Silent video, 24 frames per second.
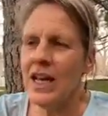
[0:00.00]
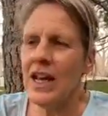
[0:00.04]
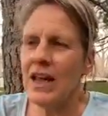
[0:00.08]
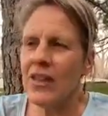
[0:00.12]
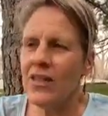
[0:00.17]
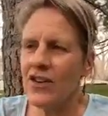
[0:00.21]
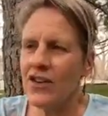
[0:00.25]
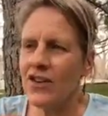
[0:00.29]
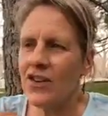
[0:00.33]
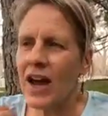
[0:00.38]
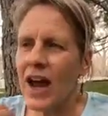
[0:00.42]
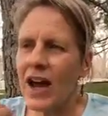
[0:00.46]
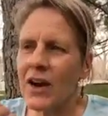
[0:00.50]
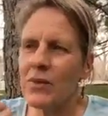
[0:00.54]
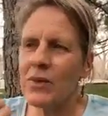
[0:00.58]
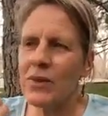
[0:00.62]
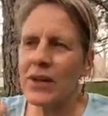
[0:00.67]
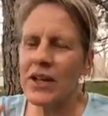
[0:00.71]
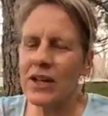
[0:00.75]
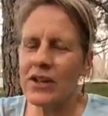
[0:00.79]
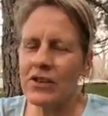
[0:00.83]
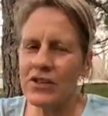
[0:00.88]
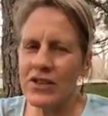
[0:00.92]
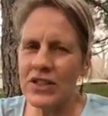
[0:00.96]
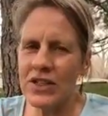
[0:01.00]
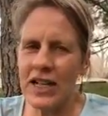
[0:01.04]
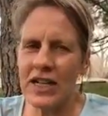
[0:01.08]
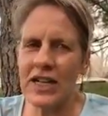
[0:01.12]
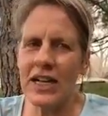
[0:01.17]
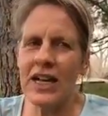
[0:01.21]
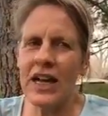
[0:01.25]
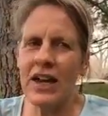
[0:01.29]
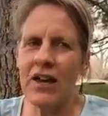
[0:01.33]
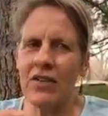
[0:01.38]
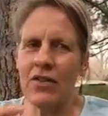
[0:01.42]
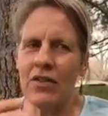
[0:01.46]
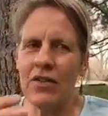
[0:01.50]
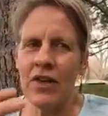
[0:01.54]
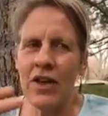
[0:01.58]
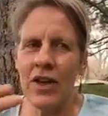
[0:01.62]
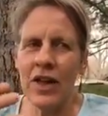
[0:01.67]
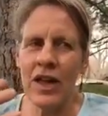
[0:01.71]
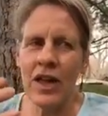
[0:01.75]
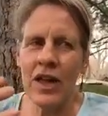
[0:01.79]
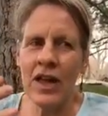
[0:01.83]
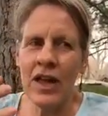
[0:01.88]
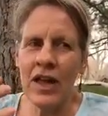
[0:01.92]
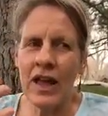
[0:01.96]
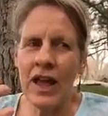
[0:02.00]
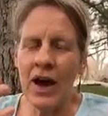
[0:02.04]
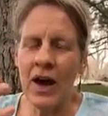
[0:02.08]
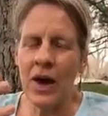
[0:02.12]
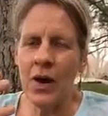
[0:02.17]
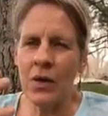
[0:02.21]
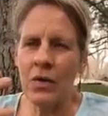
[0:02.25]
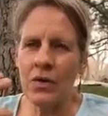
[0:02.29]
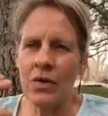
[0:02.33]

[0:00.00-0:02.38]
They're not really understanding how